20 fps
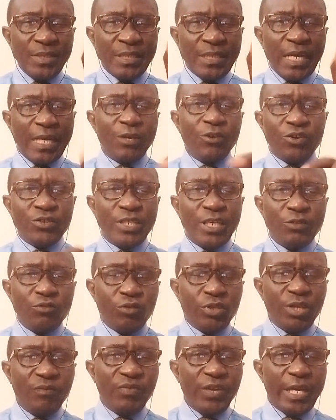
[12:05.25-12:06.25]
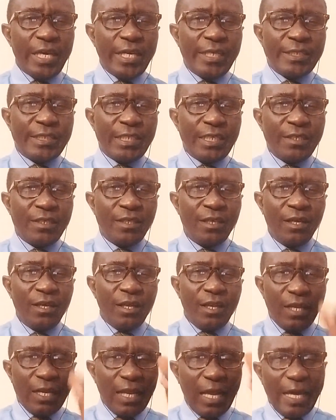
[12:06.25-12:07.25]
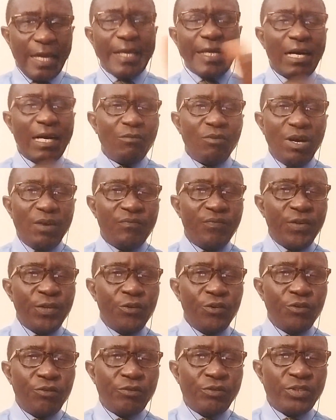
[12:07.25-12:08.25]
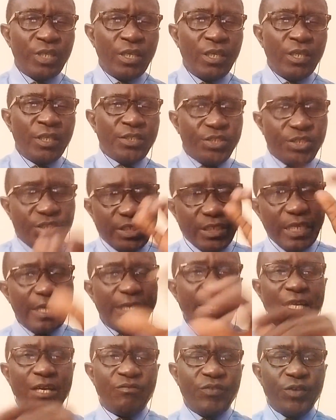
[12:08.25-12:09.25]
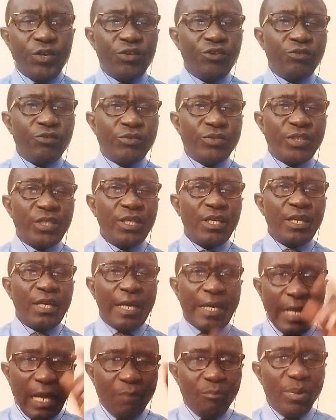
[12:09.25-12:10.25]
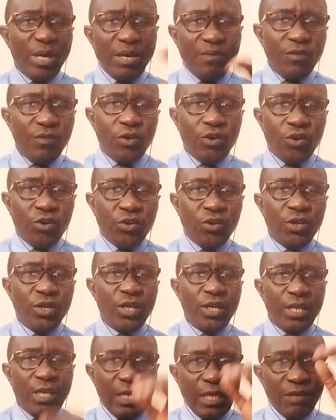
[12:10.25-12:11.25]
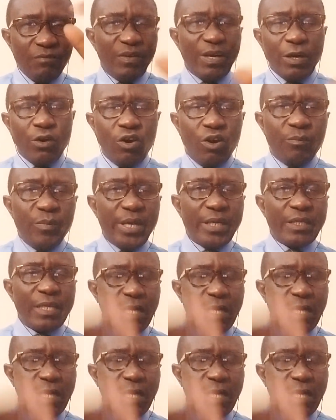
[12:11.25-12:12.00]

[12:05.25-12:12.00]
Turn on the notification, like our videos, share the videos, and above all, leave a comment,